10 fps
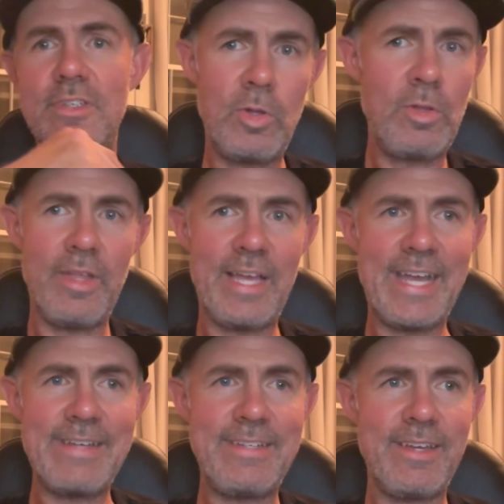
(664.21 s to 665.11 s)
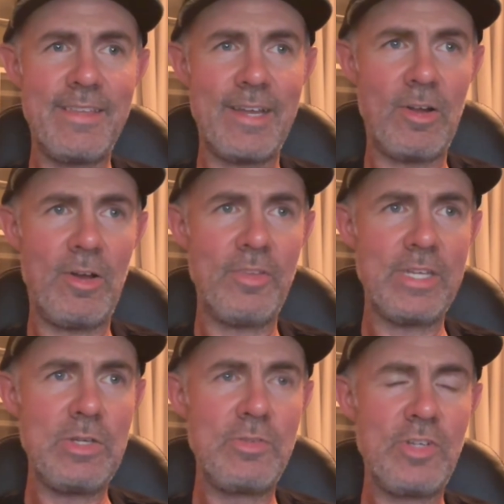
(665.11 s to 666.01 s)
The whole idea that all
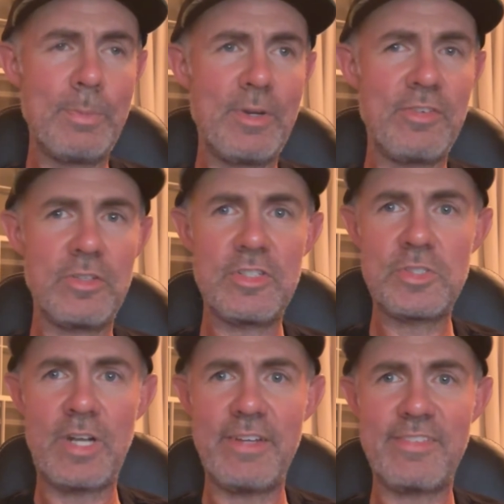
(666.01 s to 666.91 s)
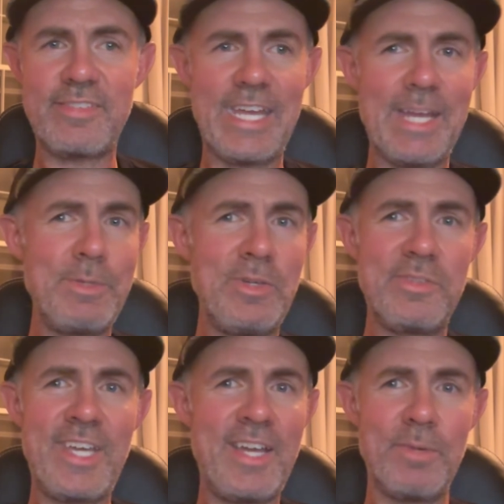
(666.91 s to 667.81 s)
the YouTubers are just trying to scam you
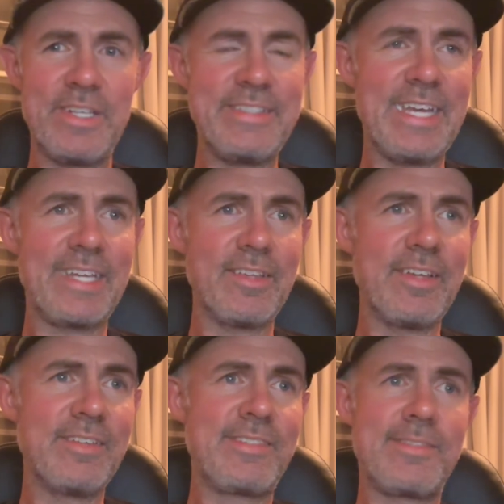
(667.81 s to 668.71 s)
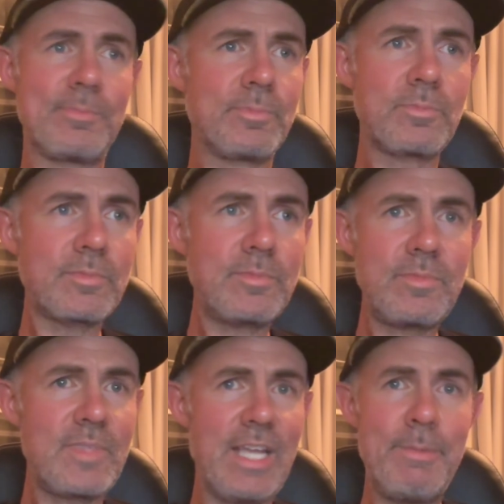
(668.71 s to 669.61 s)
is kind of ridiculous.
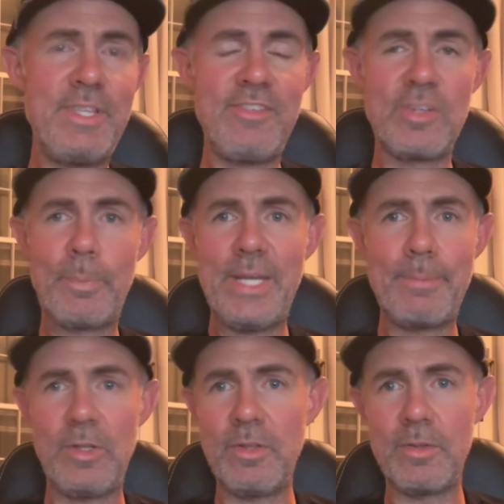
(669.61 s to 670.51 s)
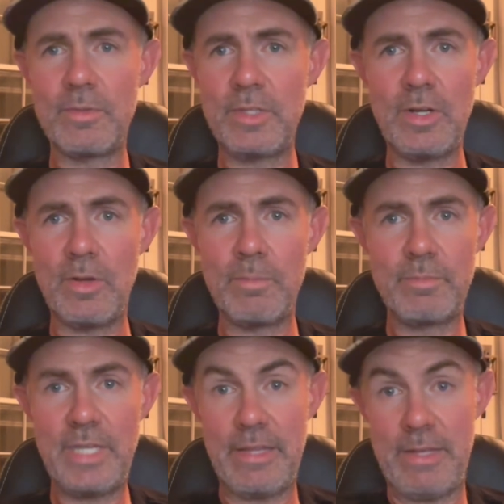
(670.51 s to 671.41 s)
I mean, these are people,
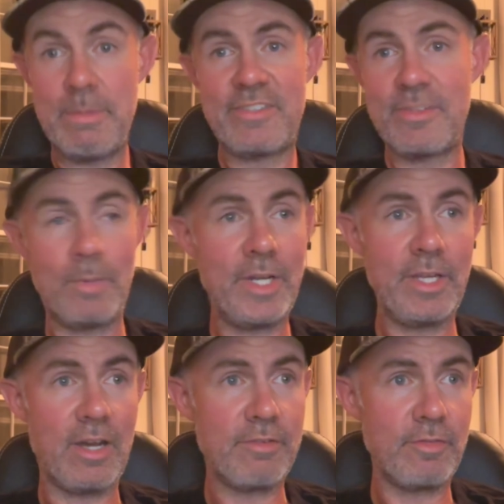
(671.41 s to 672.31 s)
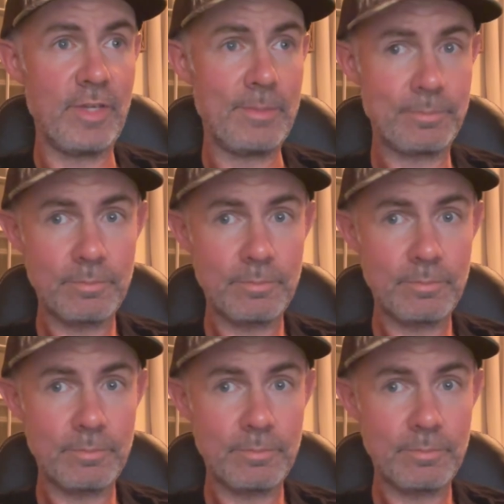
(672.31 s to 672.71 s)
yeah, they make some money off of it.